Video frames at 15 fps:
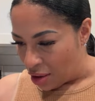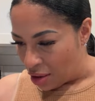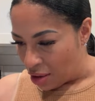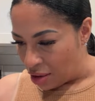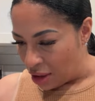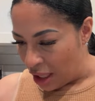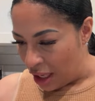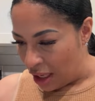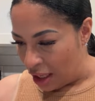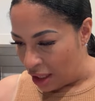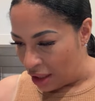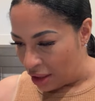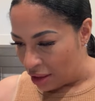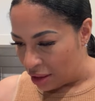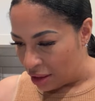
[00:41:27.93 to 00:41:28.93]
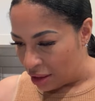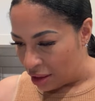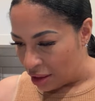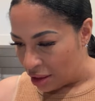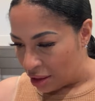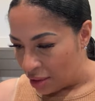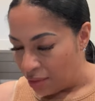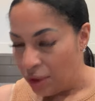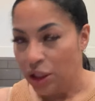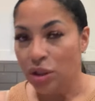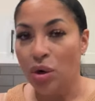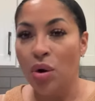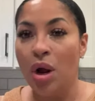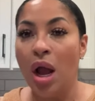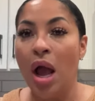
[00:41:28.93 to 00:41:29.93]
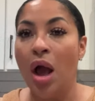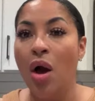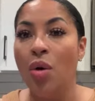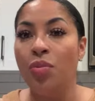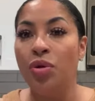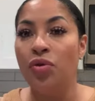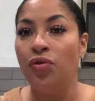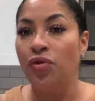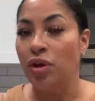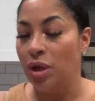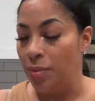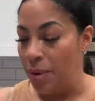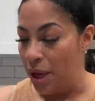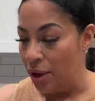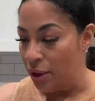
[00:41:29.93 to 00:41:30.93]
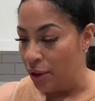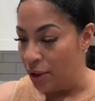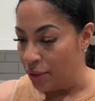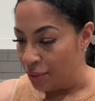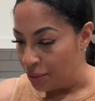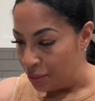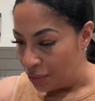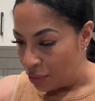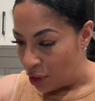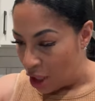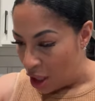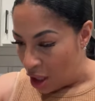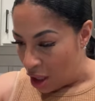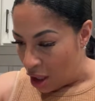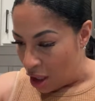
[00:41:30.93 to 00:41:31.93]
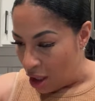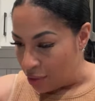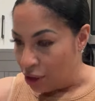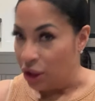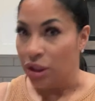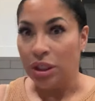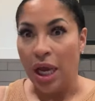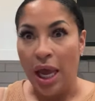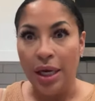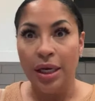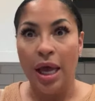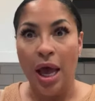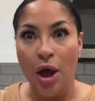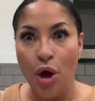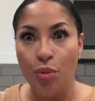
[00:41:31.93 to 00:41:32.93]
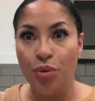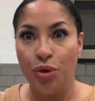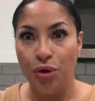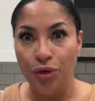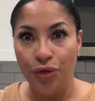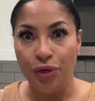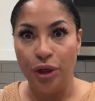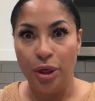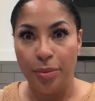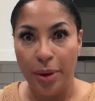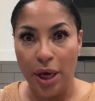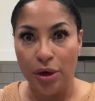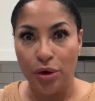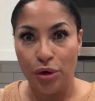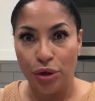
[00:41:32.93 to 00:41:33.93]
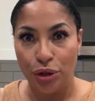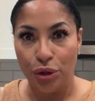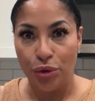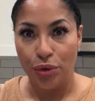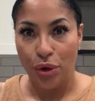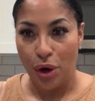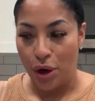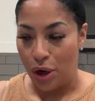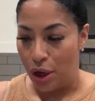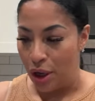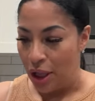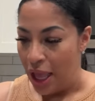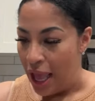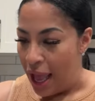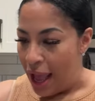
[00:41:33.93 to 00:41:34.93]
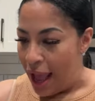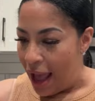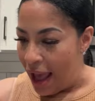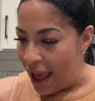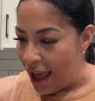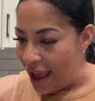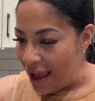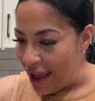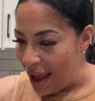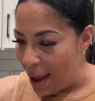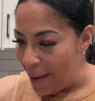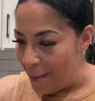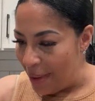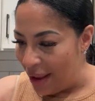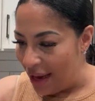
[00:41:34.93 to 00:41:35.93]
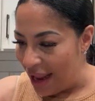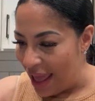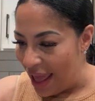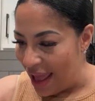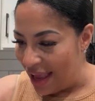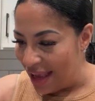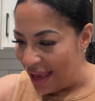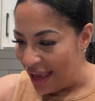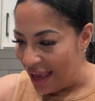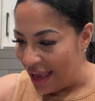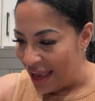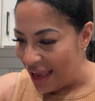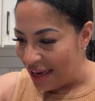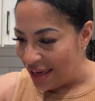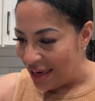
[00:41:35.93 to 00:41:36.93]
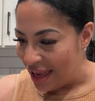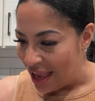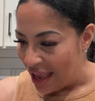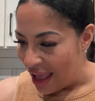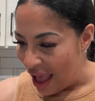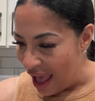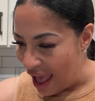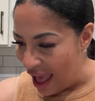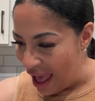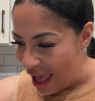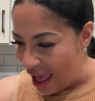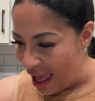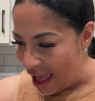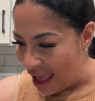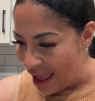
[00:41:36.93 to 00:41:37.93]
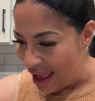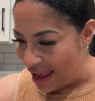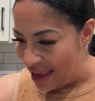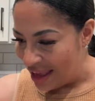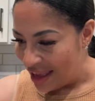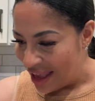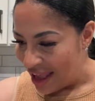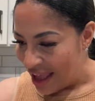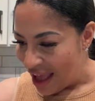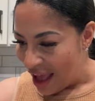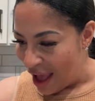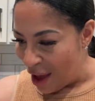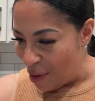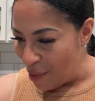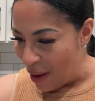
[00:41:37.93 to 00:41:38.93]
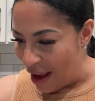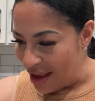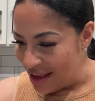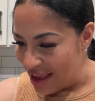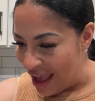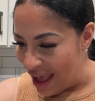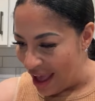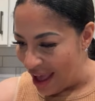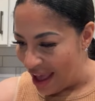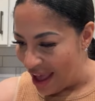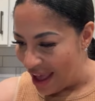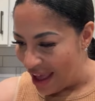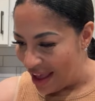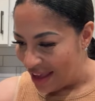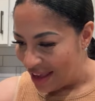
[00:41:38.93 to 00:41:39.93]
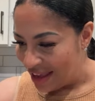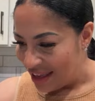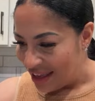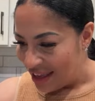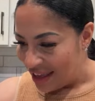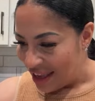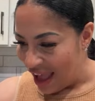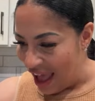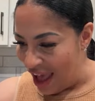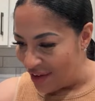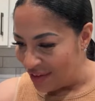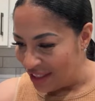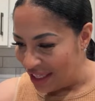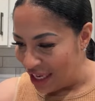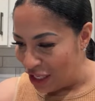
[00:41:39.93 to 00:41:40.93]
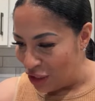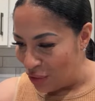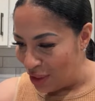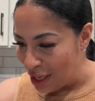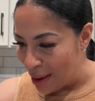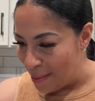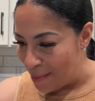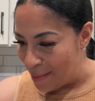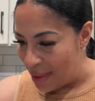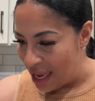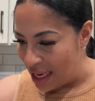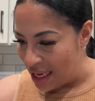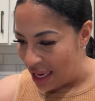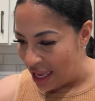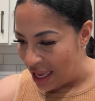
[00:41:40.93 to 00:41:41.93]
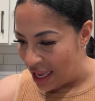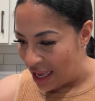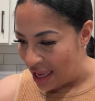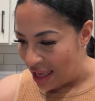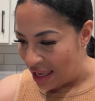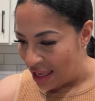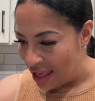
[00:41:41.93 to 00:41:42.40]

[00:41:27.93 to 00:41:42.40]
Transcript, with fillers: Yes, Miss Gloria, I hope you feel better. Um, Tashana, I hope you feel better too, girl. Hey, humble lion. Hi. How are ya? I haven't seen you in a minute.